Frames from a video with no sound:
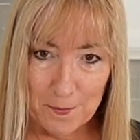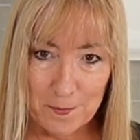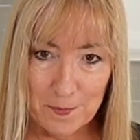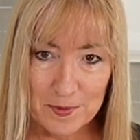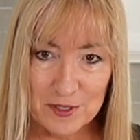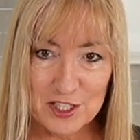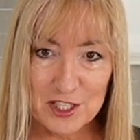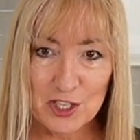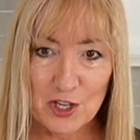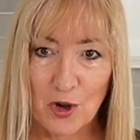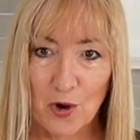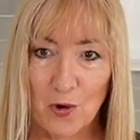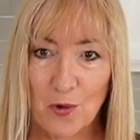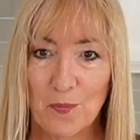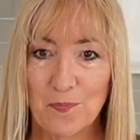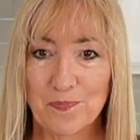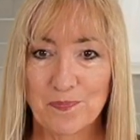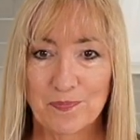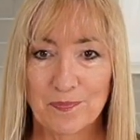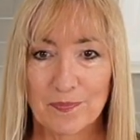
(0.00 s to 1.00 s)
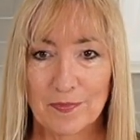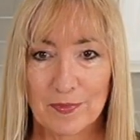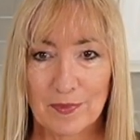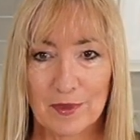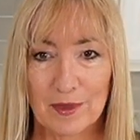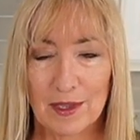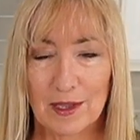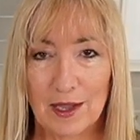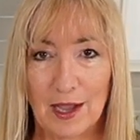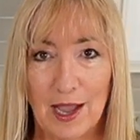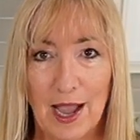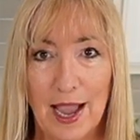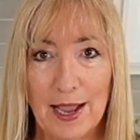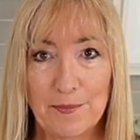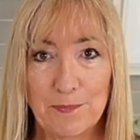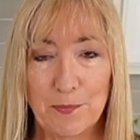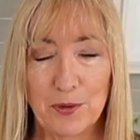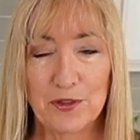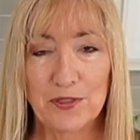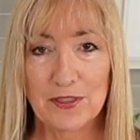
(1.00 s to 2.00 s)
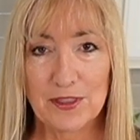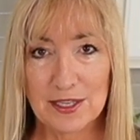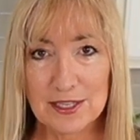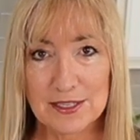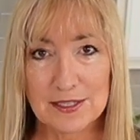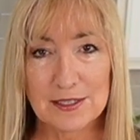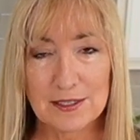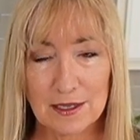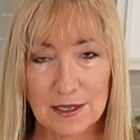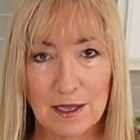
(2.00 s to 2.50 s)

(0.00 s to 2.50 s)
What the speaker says: So I put this,